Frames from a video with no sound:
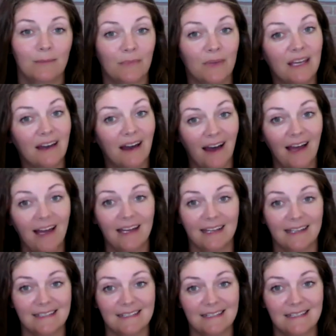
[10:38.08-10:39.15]

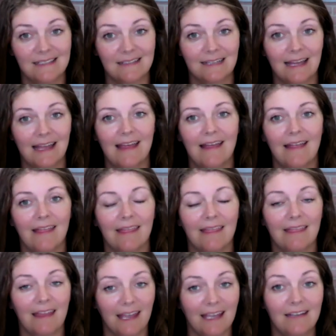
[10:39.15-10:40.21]
Because
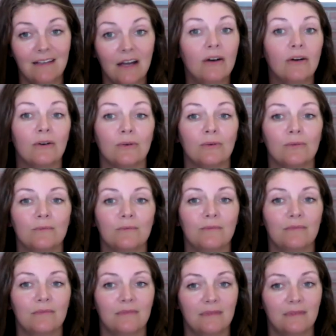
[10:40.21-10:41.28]
they know
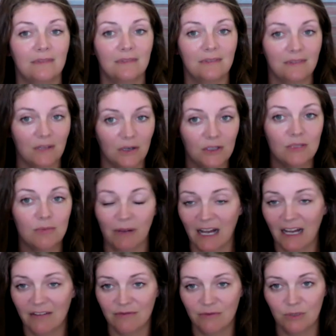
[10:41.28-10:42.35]
those
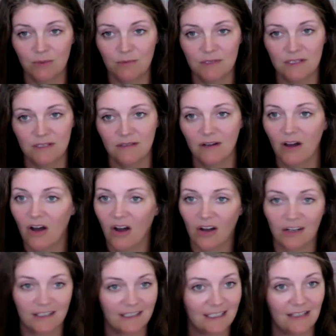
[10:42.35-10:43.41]
platforms
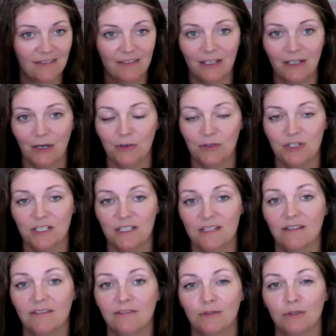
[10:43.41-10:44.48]
aren't giving coaches
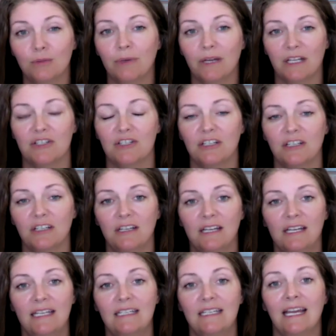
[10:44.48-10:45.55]
the full picture
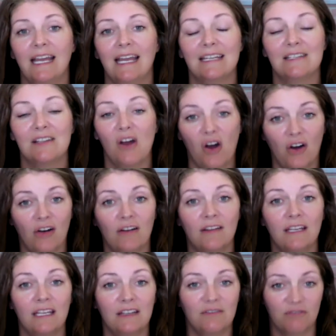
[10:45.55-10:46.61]
and all
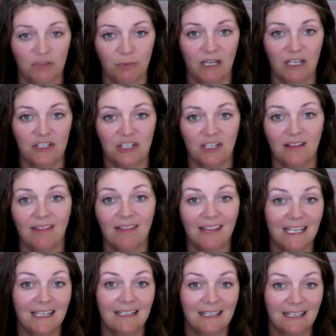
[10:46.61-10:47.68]
the information
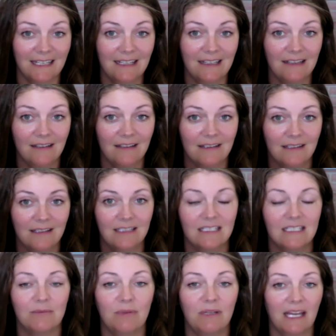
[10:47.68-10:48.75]
they need
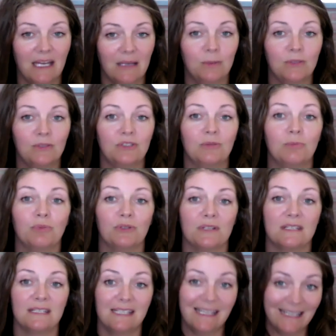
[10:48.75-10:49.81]
to be able to
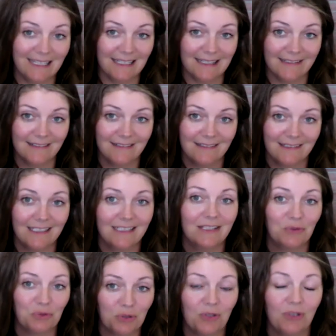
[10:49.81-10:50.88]
proceed in
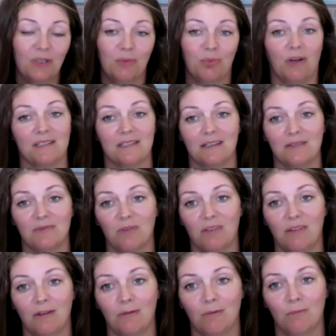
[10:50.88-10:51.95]
the recruiting process with
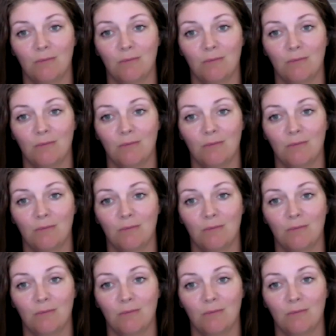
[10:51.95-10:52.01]
you.